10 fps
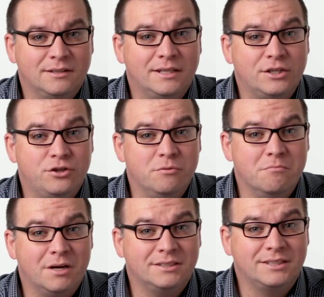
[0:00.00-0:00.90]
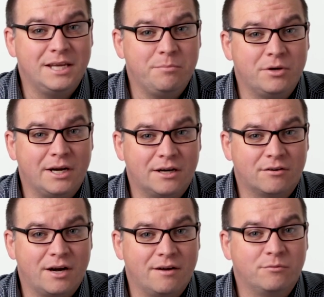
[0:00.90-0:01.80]
that you must keep your
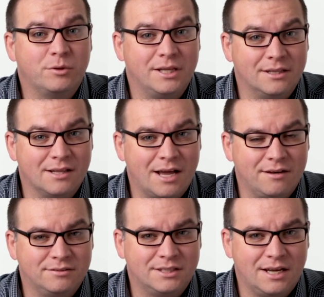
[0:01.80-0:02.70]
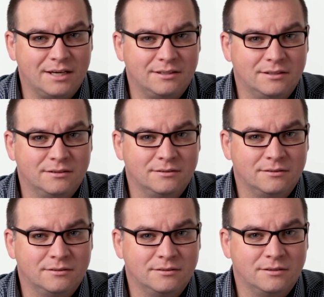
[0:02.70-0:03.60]
aircraft within line of sight.
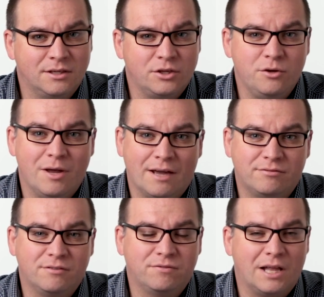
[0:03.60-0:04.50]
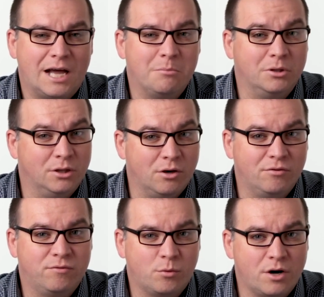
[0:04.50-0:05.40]
You have to fly below
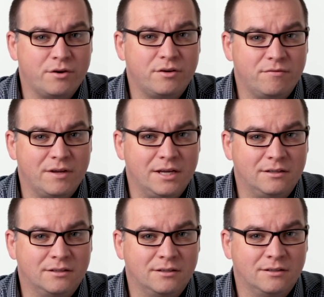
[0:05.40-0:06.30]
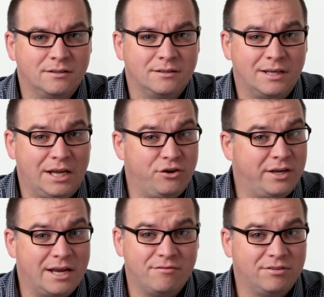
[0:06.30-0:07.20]
400 feet, and you
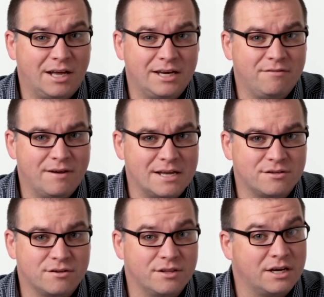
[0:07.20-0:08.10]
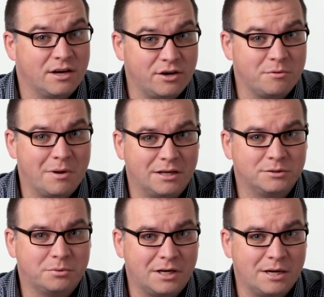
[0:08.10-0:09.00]
can't fly any faster than 100
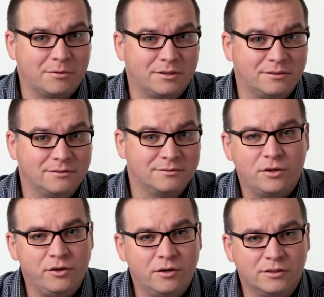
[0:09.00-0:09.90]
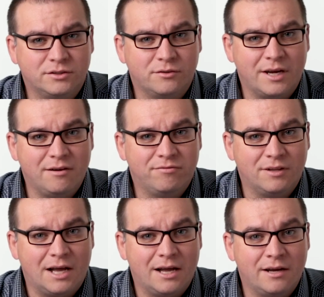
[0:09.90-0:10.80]
miles per hour. You also can't
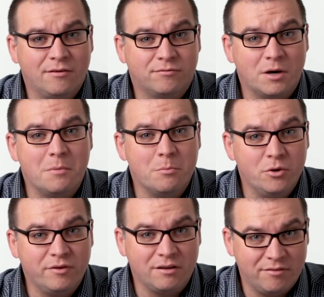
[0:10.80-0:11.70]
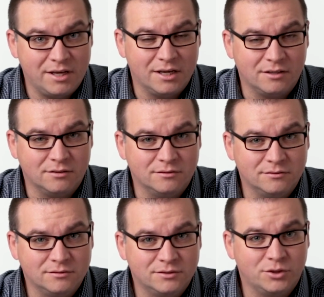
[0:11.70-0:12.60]
fly from a moving vehicle,
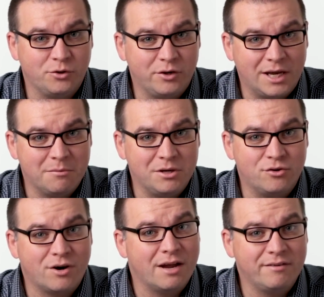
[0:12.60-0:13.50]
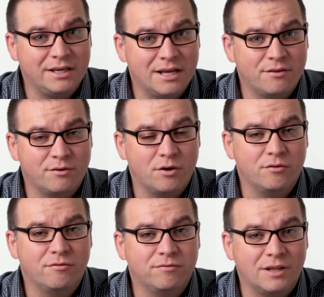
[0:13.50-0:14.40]
so you can't be driving down the
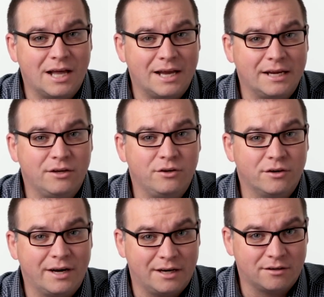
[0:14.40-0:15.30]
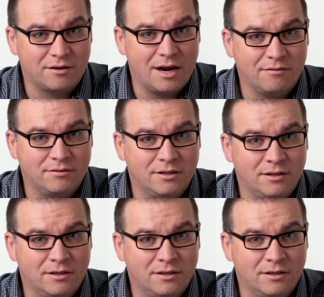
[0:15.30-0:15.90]
road flying your aircraft.